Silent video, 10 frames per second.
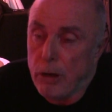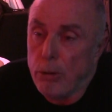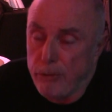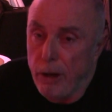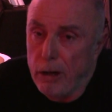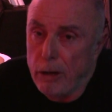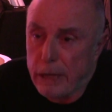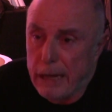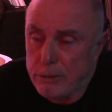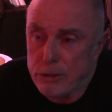role of Harlow
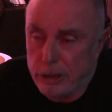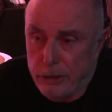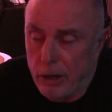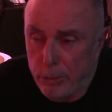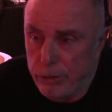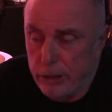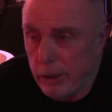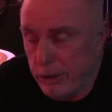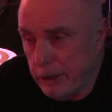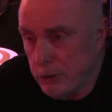Council in the whole thing,
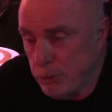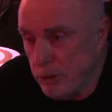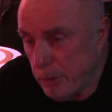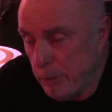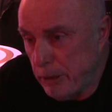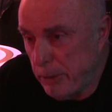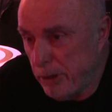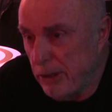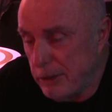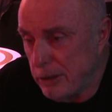I think, has also been pretty
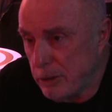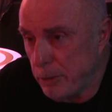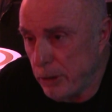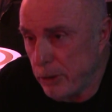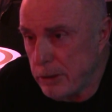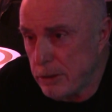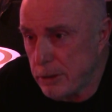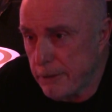pathetic, to be honest.